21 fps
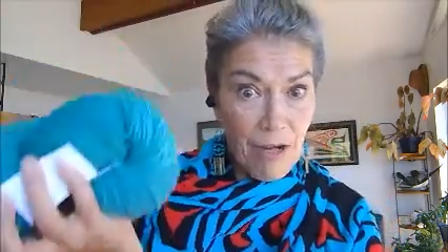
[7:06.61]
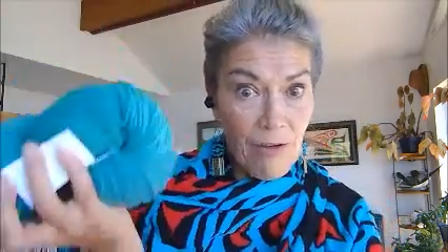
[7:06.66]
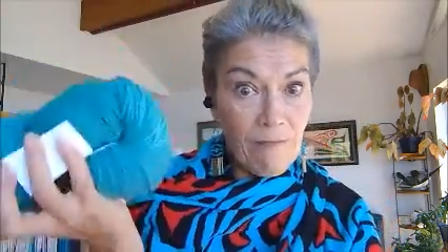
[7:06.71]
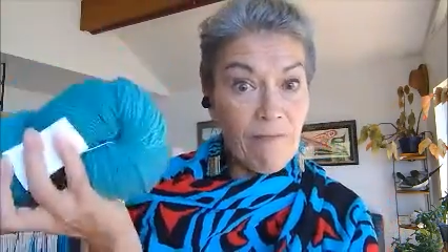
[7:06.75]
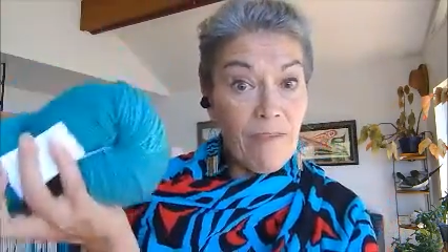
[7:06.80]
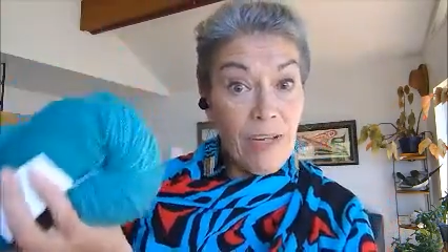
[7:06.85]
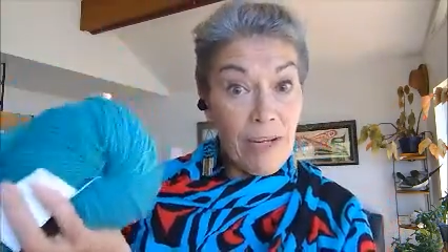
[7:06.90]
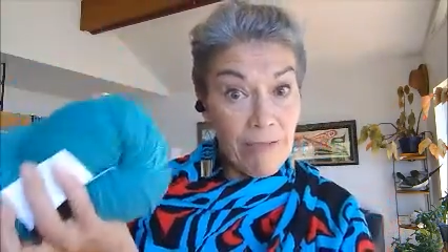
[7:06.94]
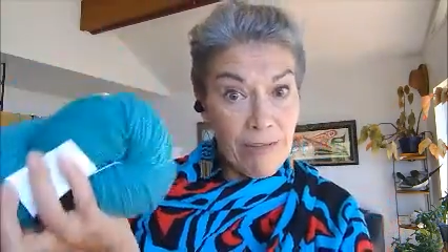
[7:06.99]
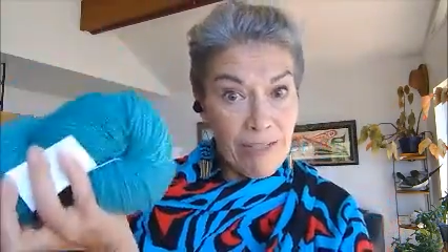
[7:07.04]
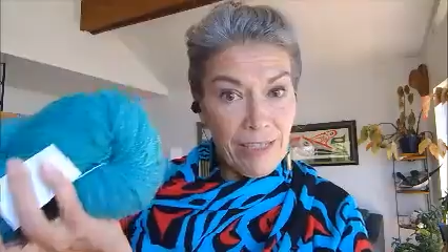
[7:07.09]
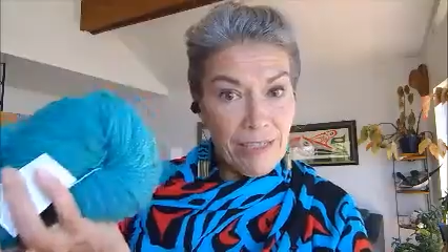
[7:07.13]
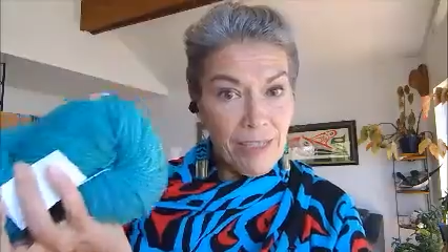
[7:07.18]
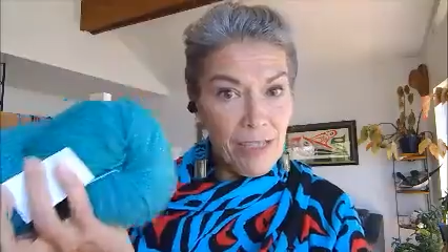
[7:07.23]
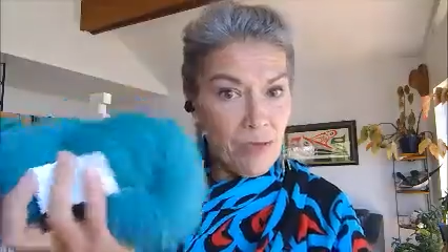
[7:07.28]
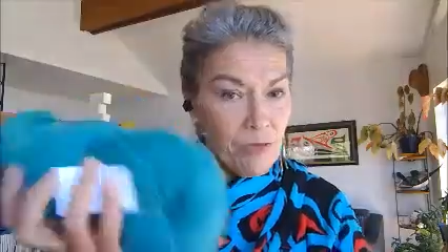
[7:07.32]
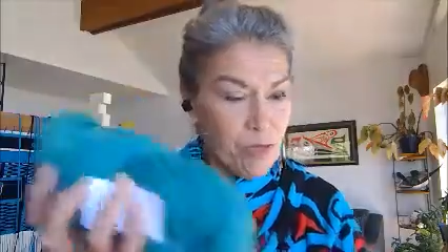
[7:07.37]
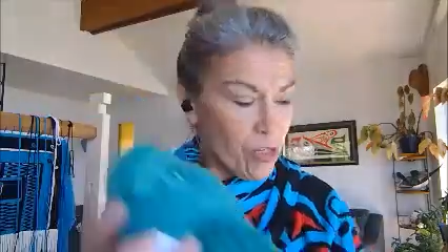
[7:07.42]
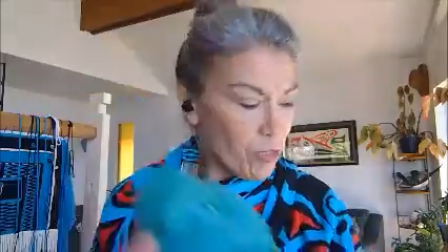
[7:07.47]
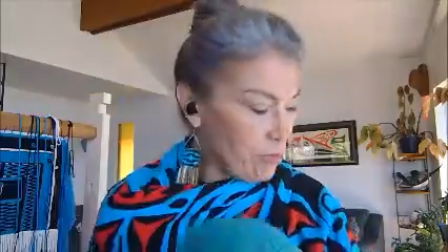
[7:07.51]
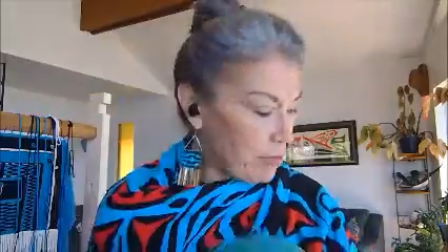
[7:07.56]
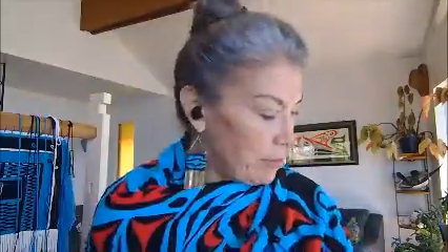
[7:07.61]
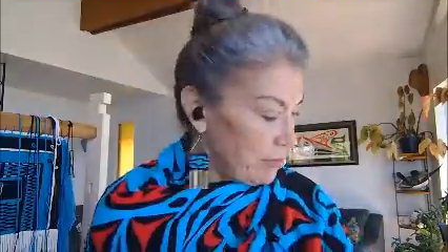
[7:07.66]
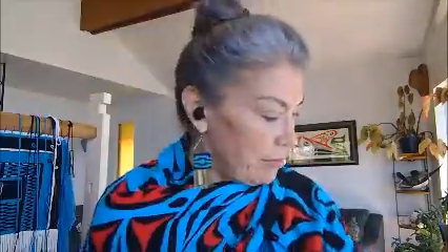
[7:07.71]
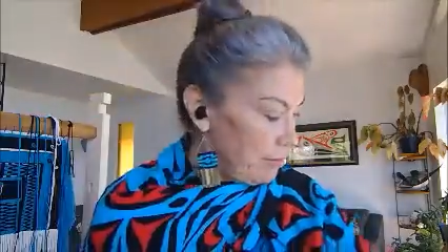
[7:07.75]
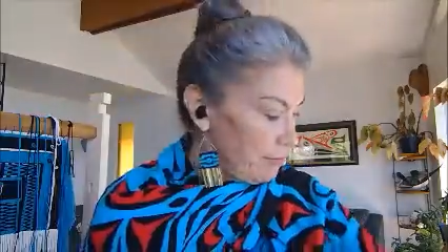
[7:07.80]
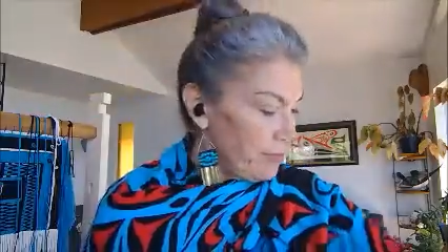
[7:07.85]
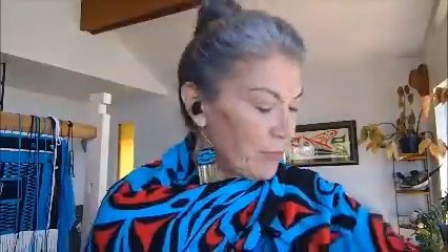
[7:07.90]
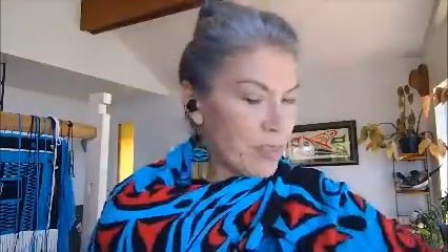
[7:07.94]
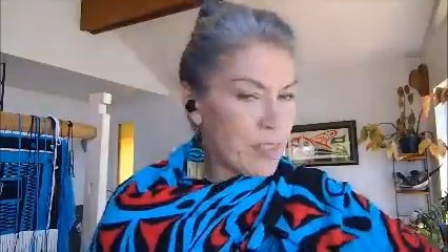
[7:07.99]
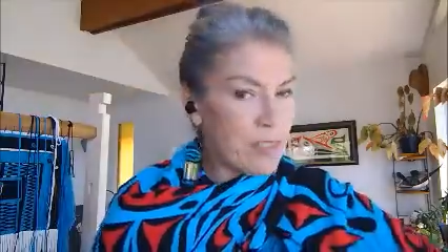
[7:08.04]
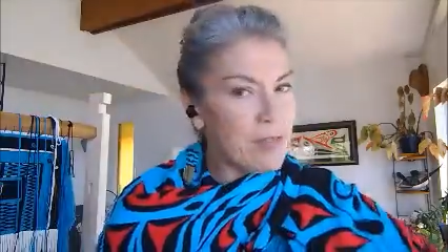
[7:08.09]
Very unusual.
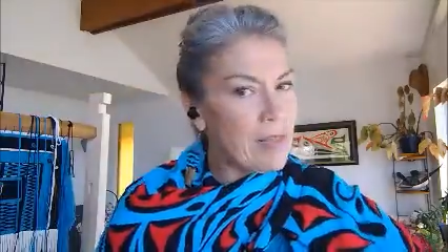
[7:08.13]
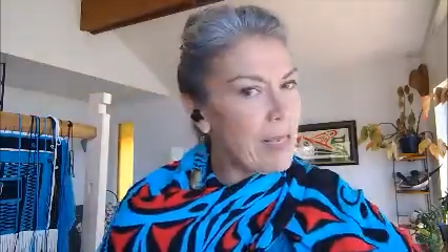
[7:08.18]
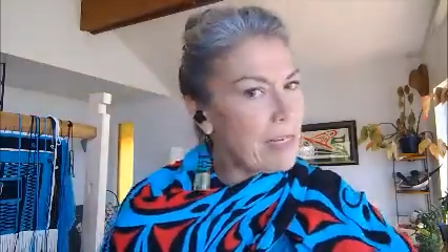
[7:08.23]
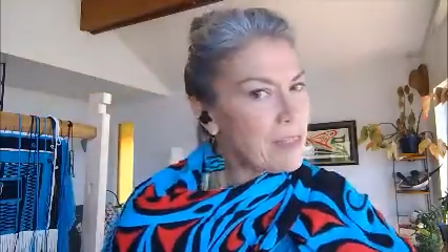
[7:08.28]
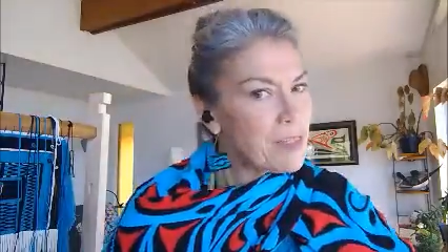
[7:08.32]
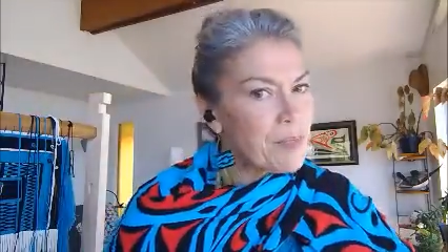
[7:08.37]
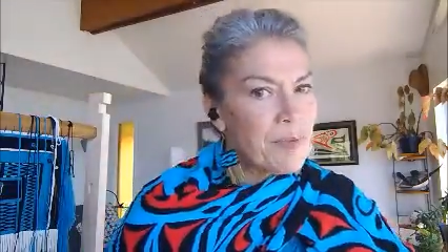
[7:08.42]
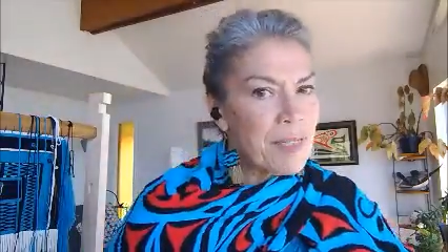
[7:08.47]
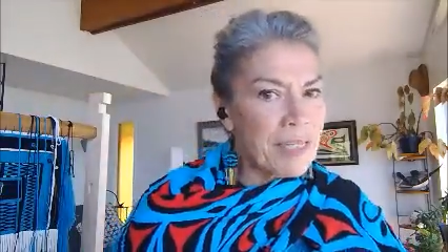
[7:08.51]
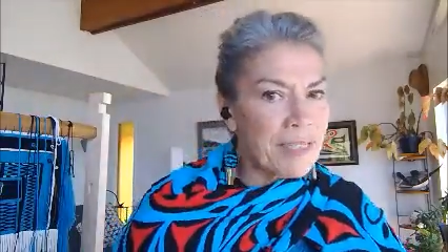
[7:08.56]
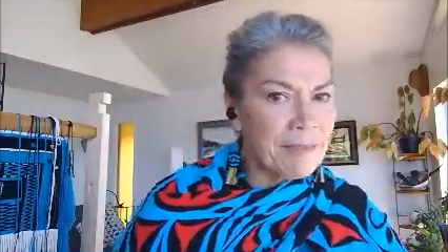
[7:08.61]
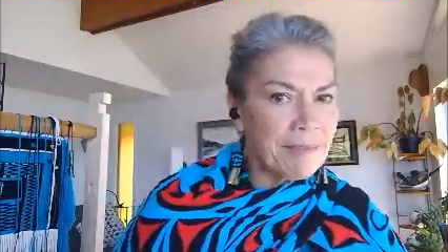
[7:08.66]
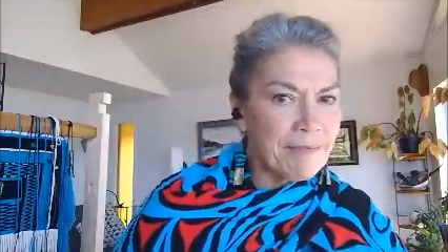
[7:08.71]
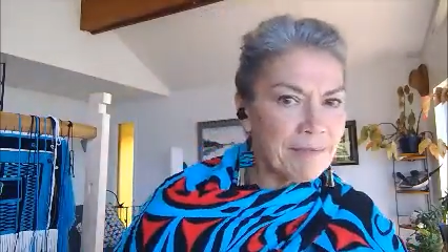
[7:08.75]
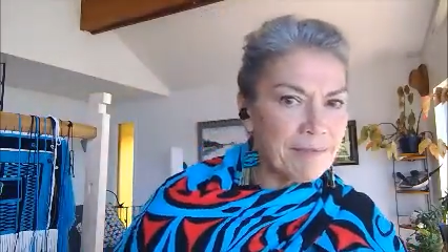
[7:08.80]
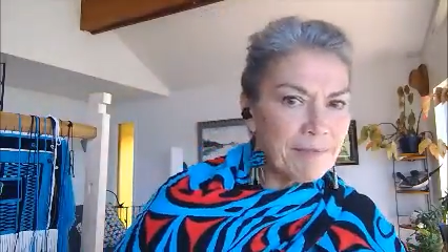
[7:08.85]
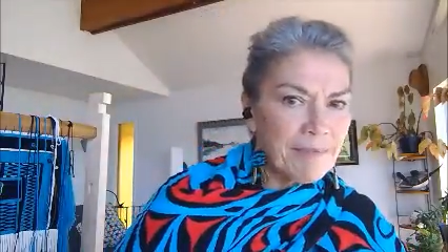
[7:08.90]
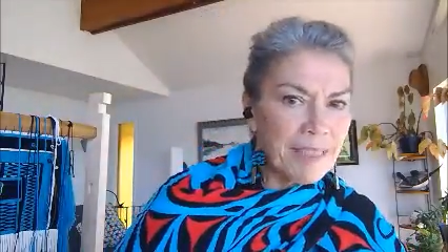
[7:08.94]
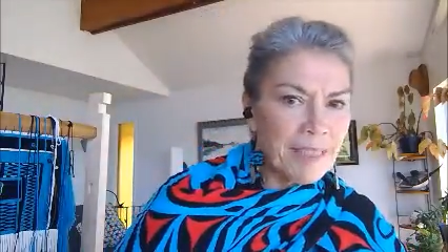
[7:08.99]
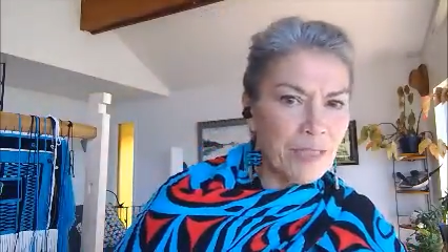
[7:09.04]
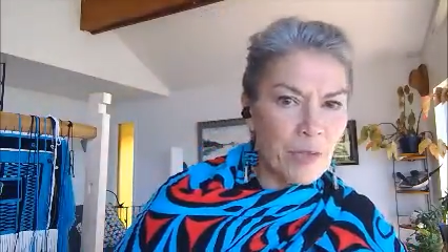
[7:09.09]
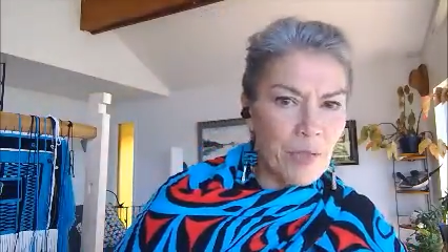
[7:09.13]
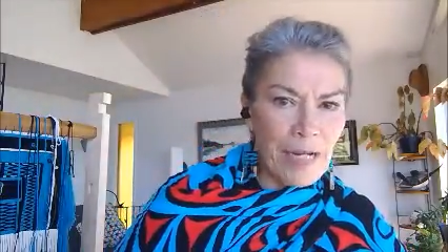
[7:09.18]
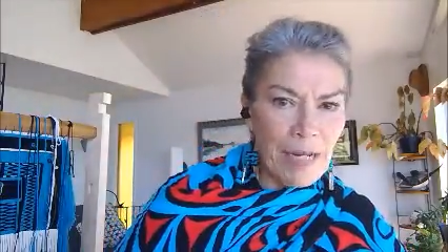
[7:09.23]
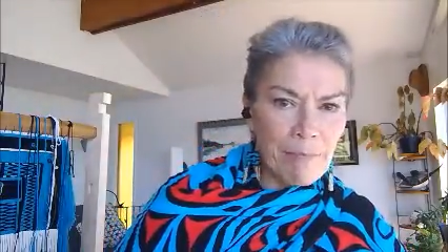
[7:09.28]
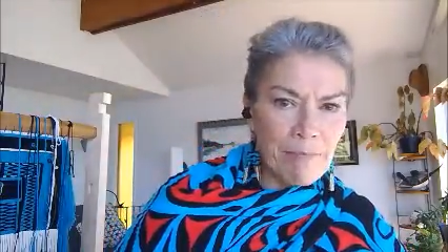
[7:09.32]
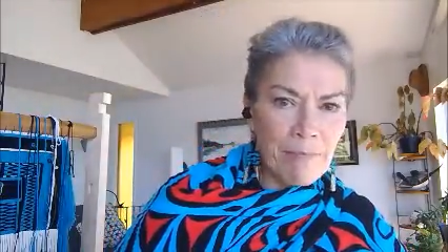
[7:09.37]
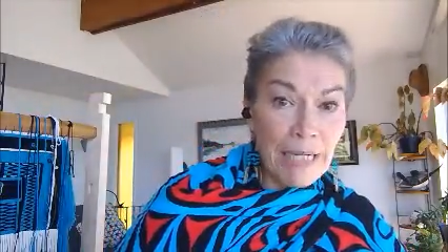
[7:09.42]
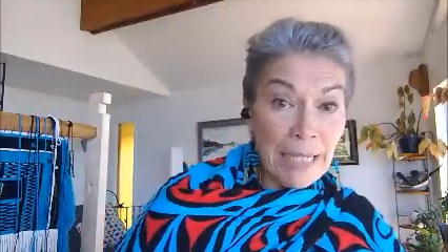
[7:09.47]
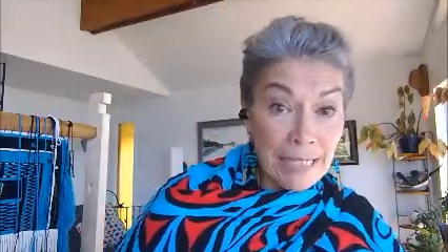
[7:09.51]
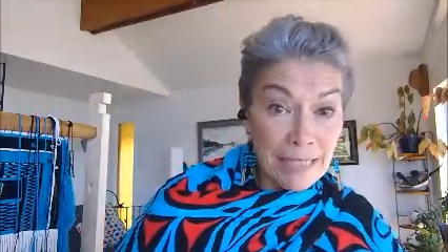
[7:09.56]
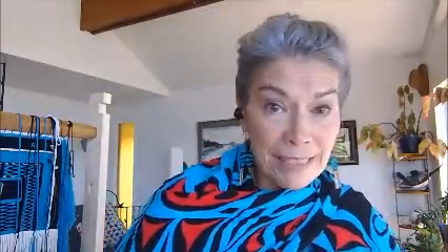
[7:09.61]
So that's why it
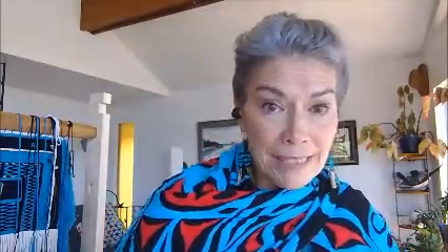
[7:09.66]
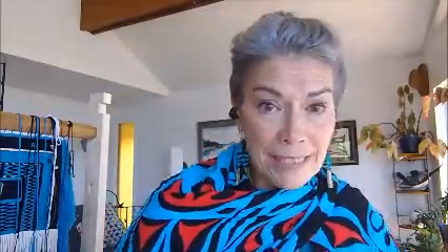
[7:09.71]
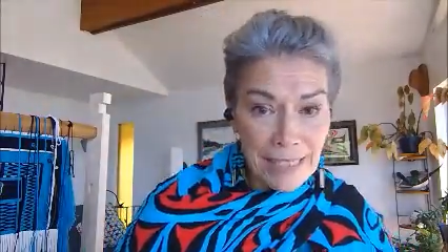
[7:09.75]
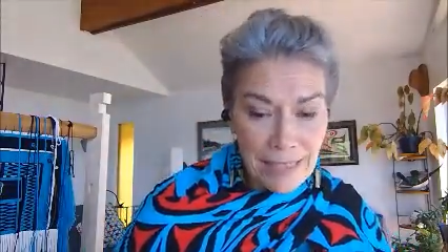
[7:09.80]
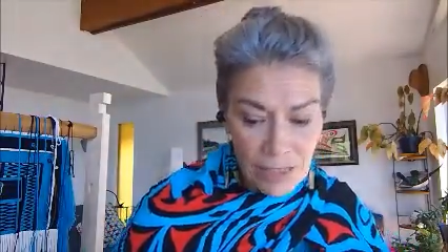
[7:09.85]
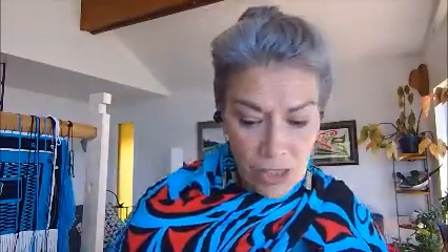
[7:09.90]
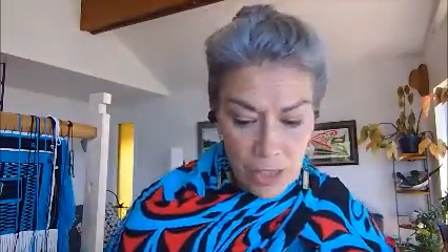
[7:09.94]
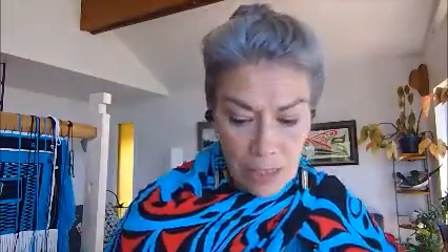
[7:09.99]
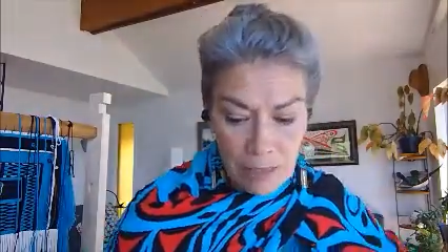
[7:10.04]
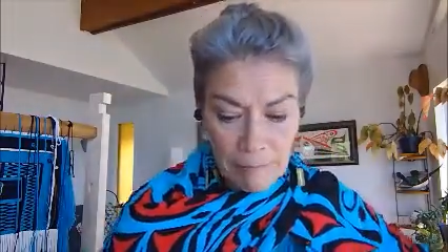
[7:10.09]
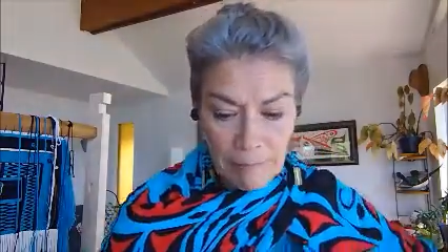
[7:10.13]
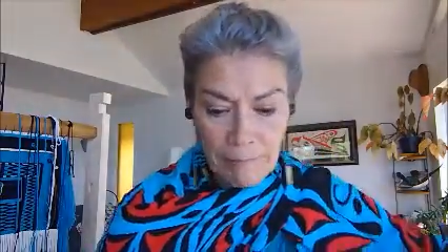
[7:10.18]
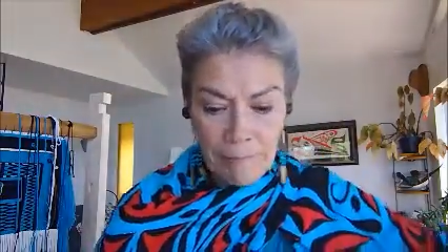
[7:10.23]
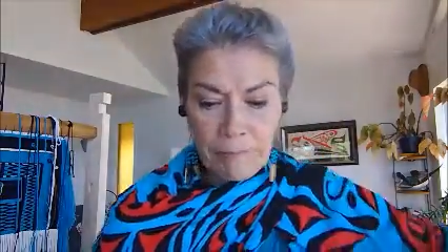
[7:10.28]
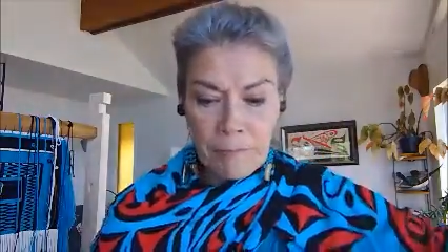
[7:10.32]
grabbed my attention.